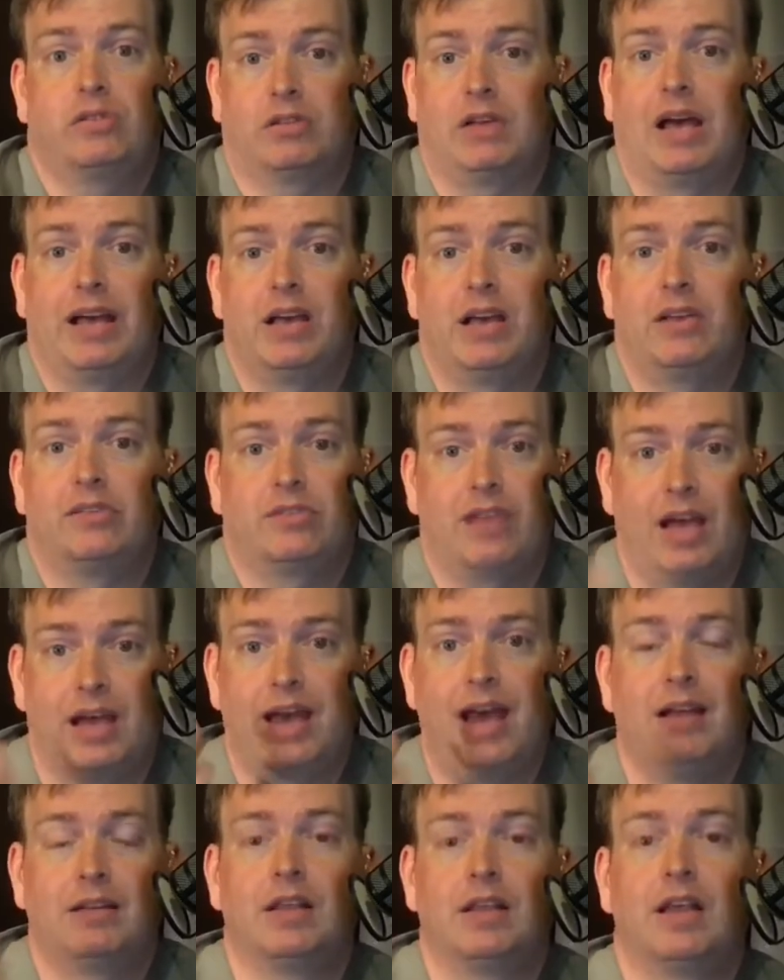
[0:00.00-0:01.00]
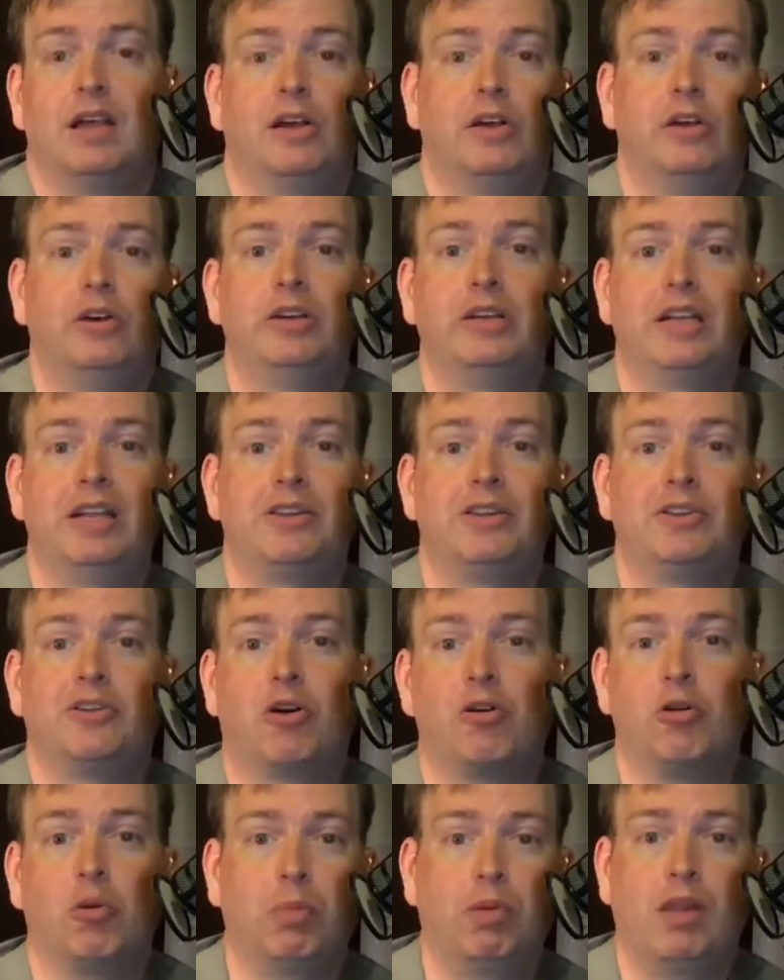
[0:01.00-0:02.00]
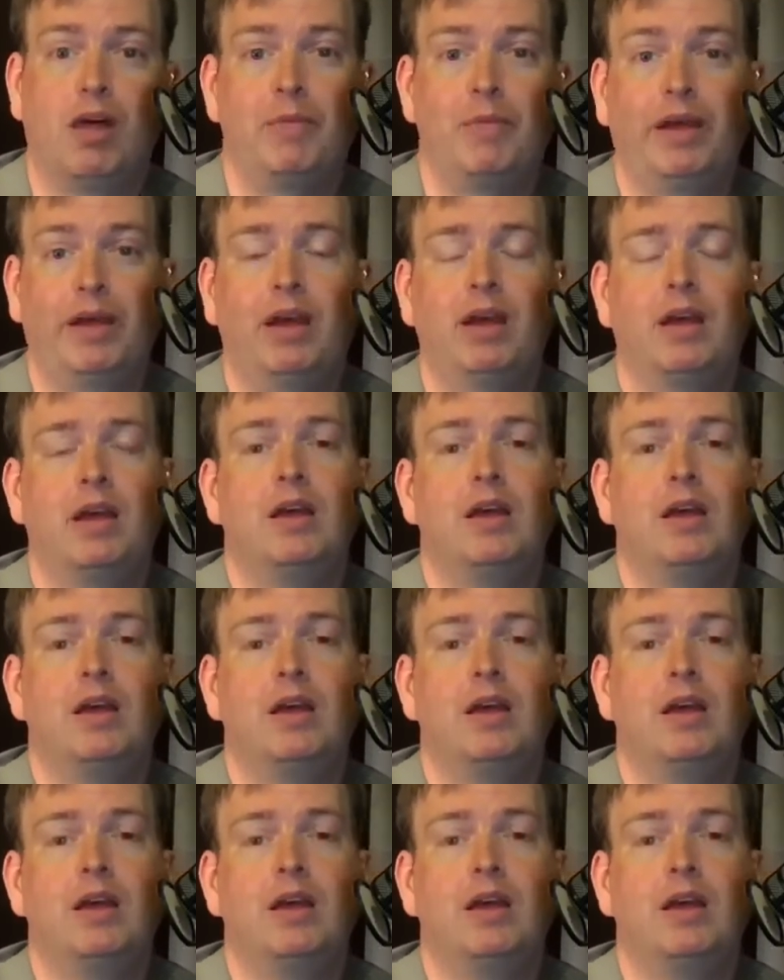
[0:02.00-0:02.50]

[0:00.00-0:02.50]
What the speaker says: I guess I got good internal plumbing.